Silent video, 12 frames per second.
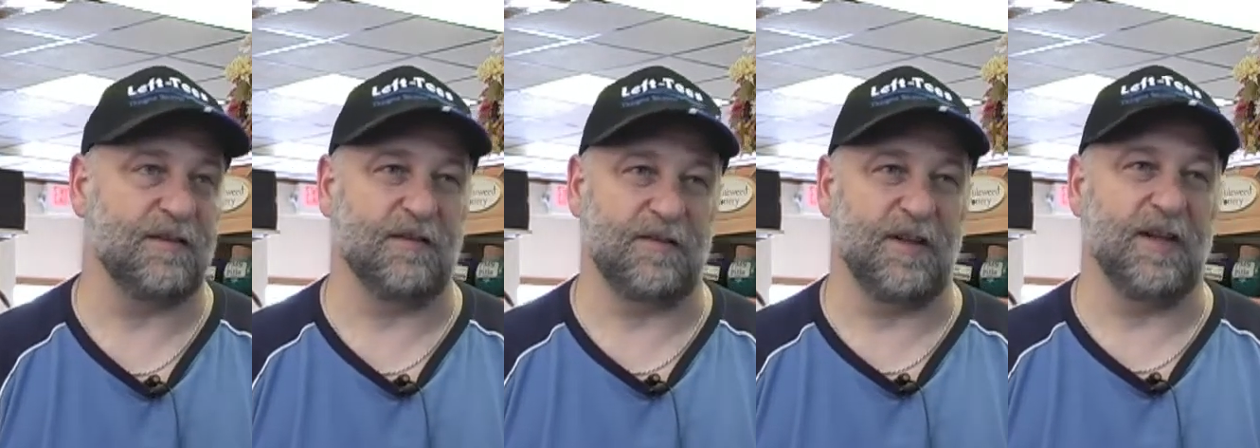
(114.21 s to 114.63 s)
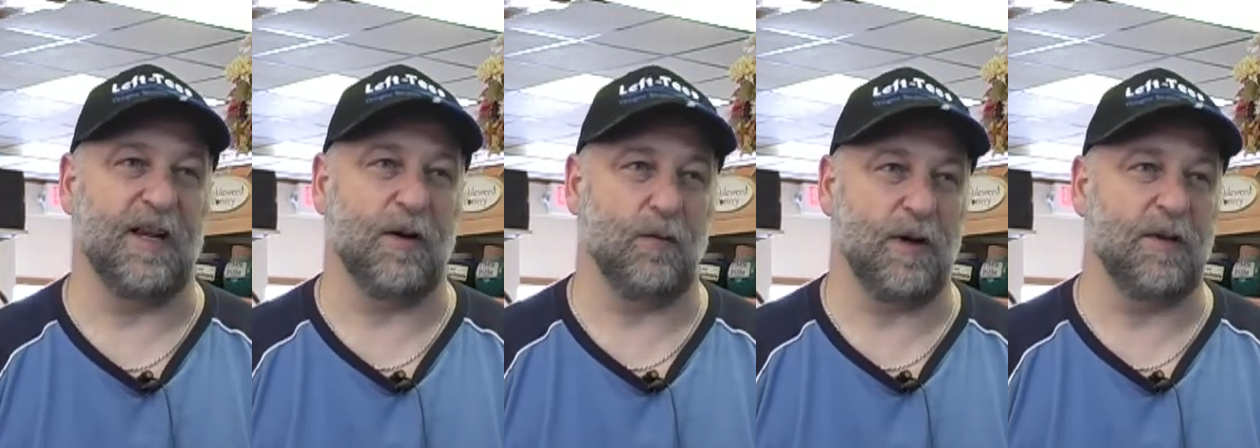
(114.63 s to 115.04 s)
You can
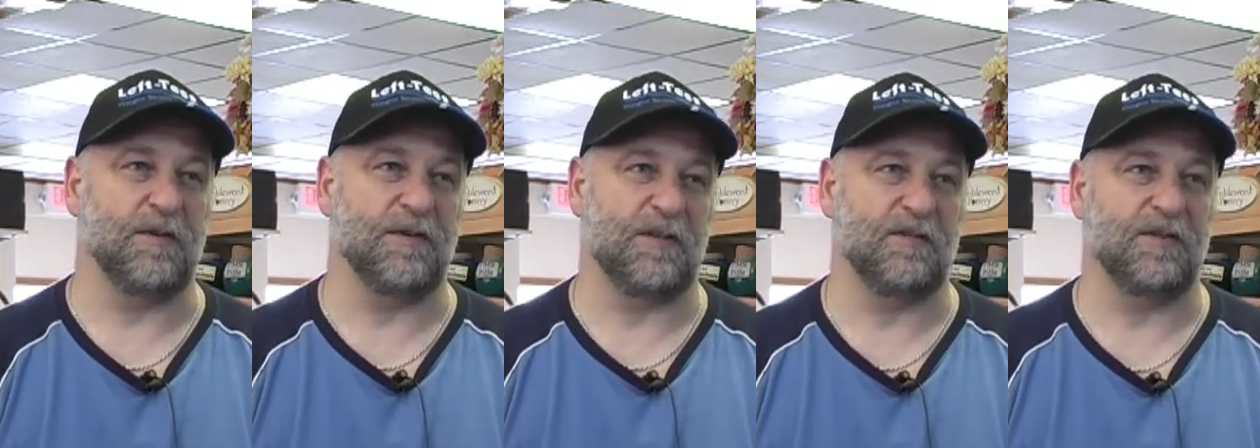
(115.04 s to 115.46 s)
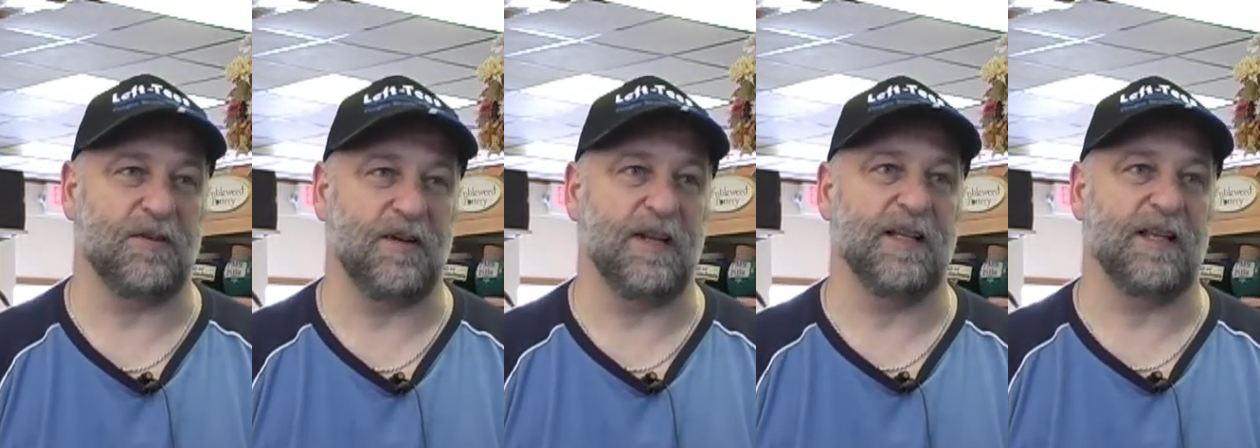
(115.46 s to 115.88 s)
get away with silk
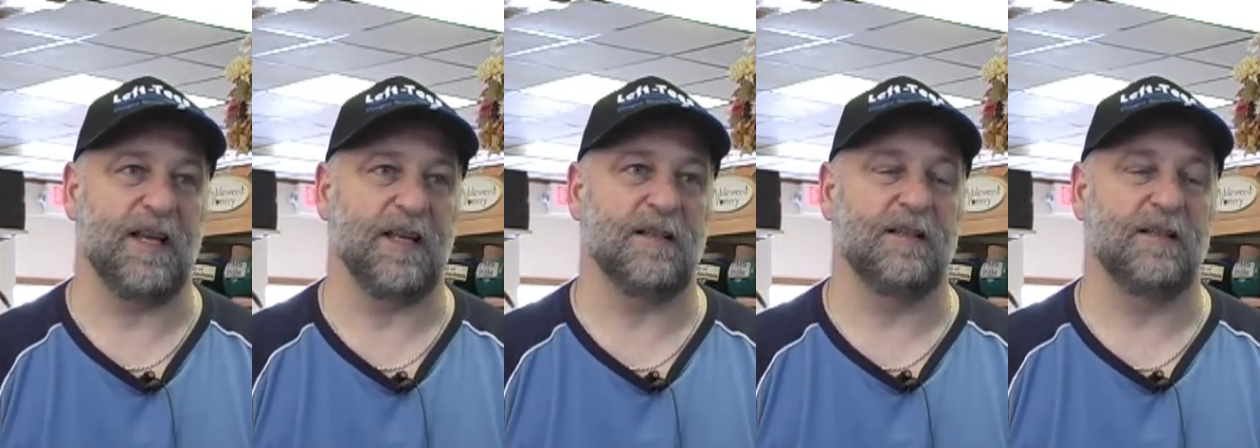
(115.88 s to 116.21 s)
screening that.